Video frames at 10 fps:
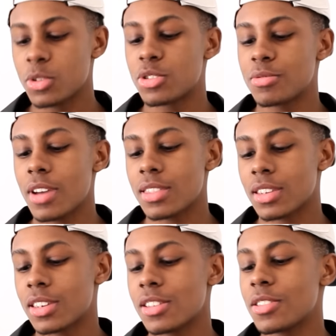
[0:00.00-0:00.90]
Would you rather
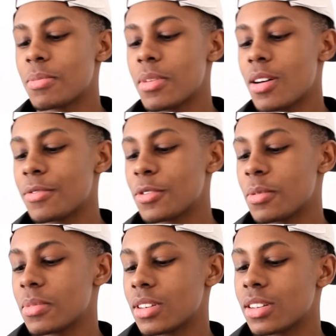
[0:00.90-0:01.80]
kill your mom
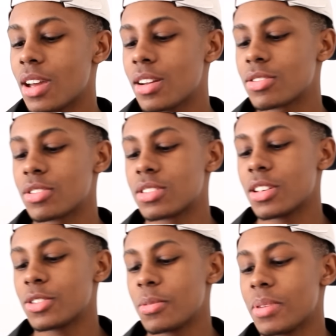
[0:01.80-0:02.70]
for a million dollars or
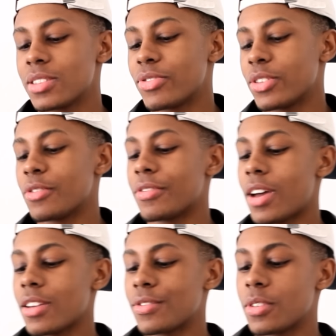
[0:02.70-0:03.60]
set your best friend on
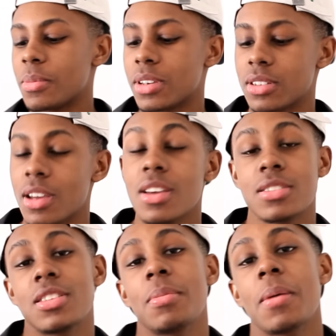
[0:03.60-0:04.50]
fire for a million?
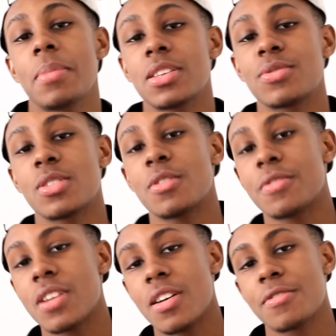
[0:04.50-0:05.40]
Set my best friend on
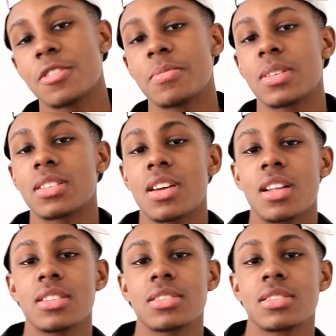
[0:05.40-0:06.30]
fire for a million
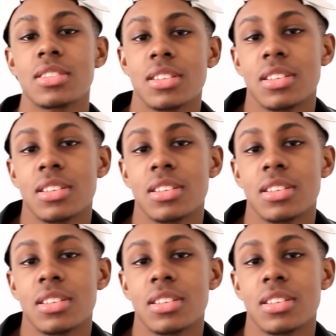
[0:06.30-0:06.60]
dollars?